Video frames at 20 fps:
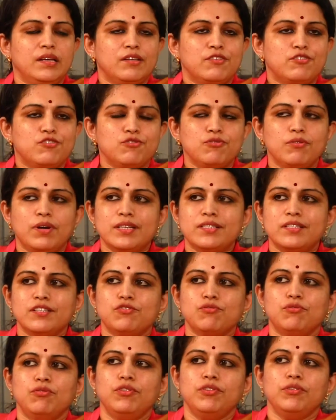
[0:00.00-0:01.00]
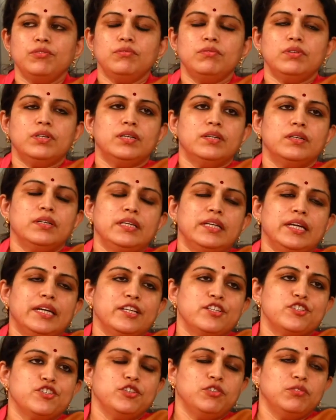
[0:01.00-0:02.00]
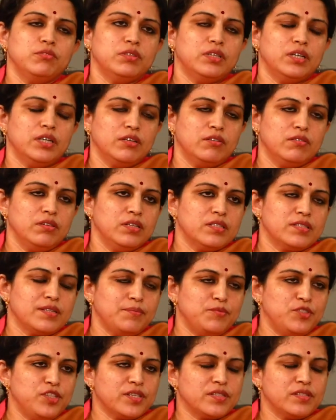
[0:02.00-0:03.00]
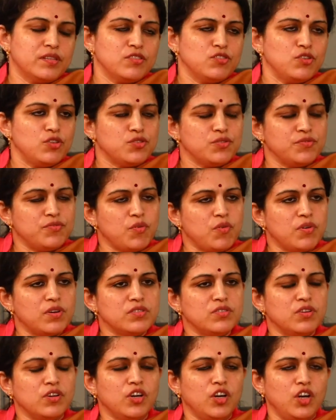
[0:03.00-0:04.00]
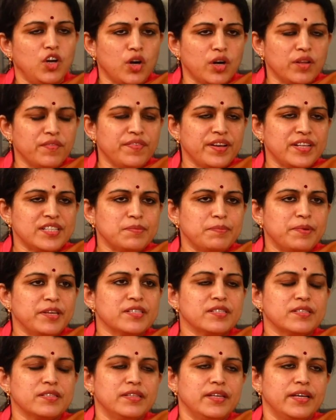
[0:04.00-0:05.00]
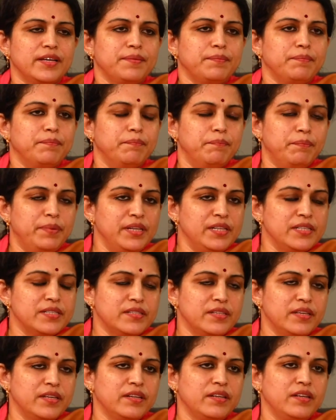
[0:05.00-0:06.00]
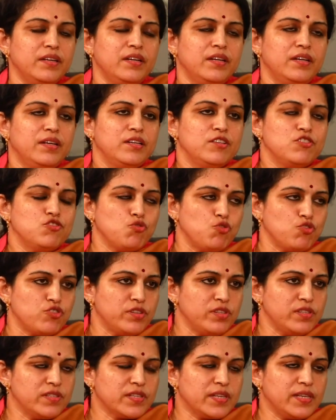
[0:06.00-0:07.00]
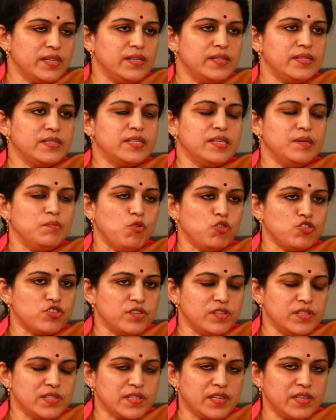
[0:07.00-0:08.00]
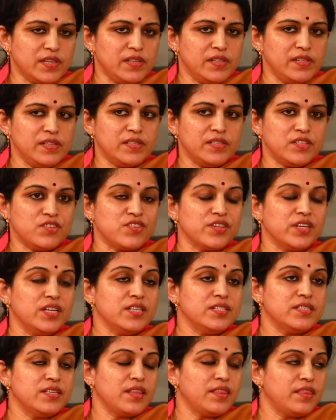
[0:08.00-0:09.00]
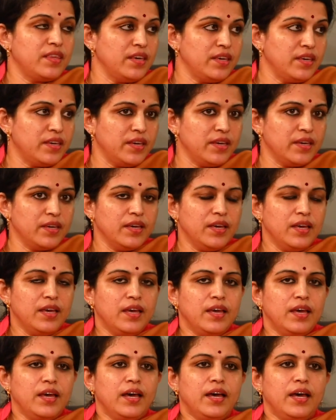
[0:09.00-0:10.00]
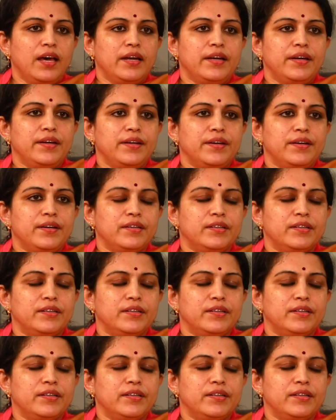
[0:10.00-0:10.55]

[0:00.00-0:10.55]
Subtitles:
So, as I told you, in addition to curricular subjects, there is also focus on a lot of aspects that builds their social skills, emotional skills, triggers their thinking, and